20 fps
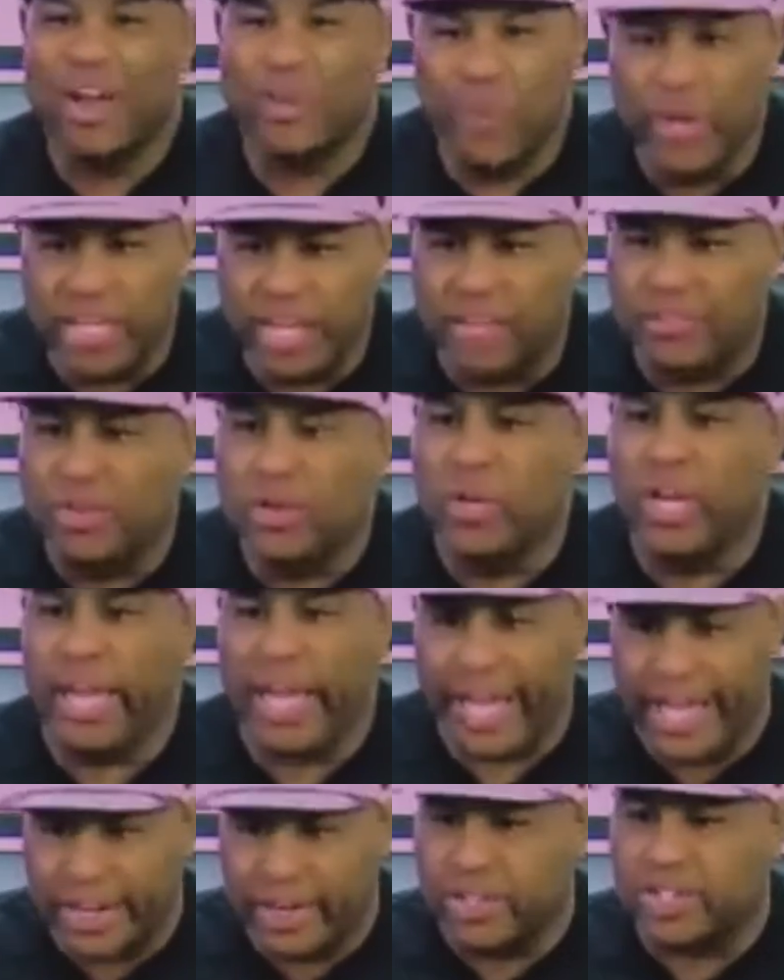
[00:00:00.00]
And we give you
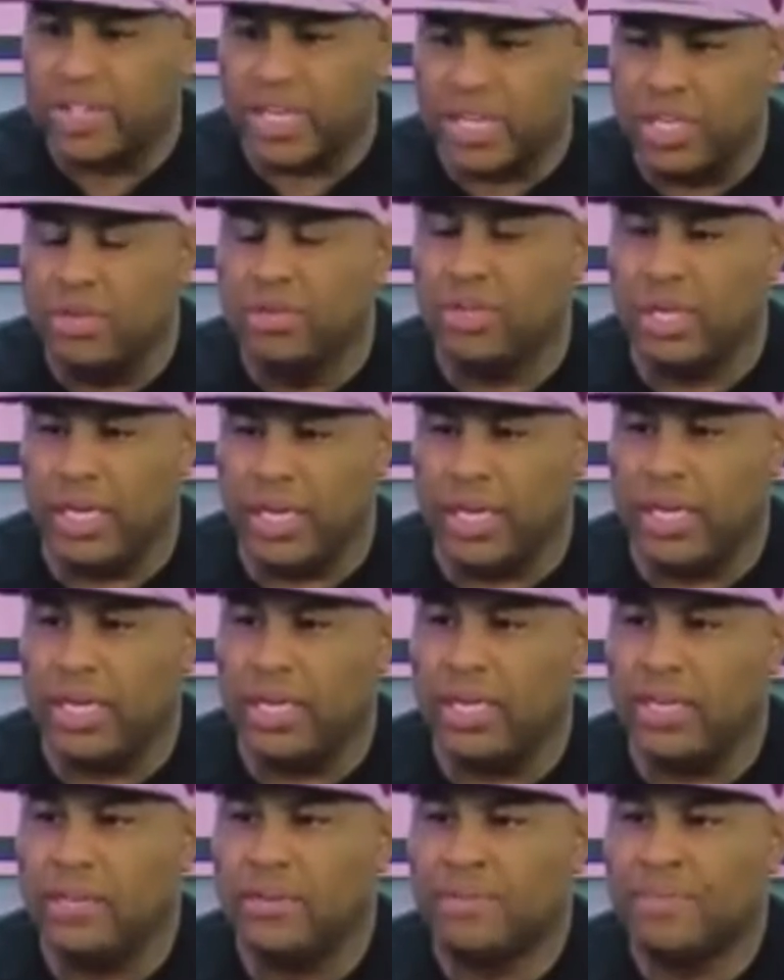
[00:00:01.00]
the energy you
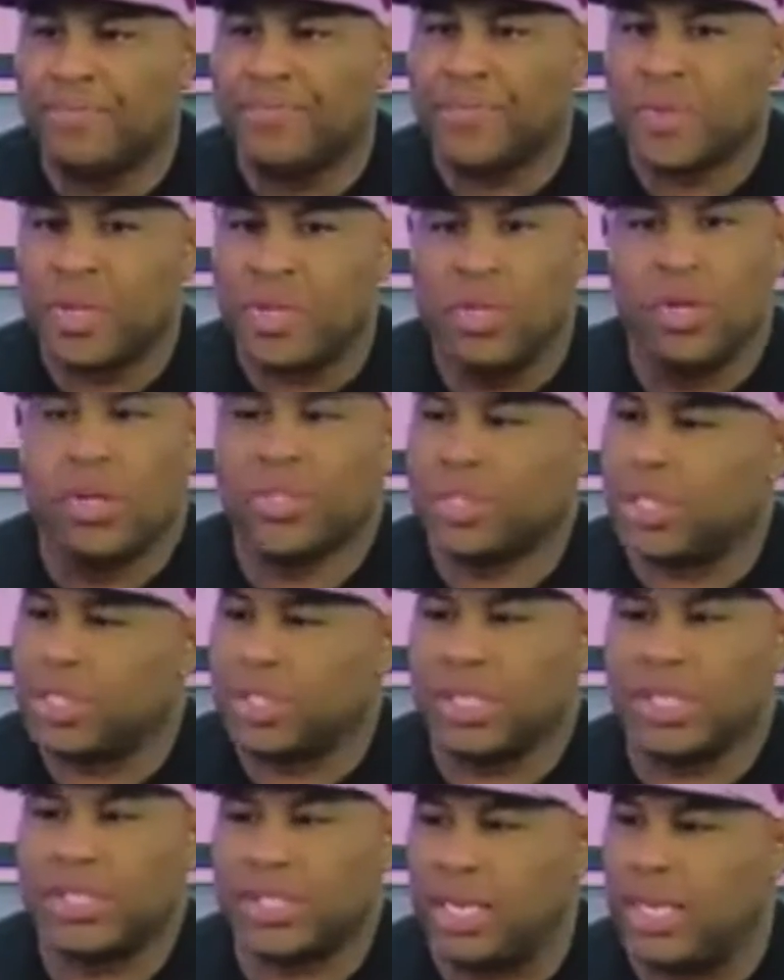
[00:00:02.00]
need, to
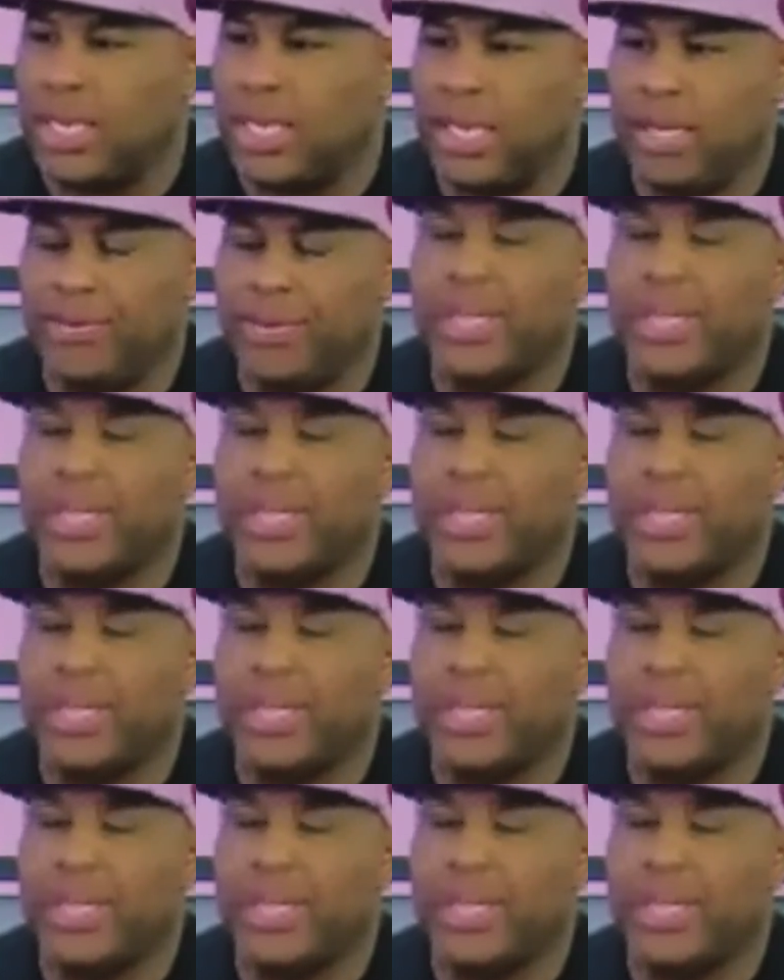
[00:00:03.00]
succeed.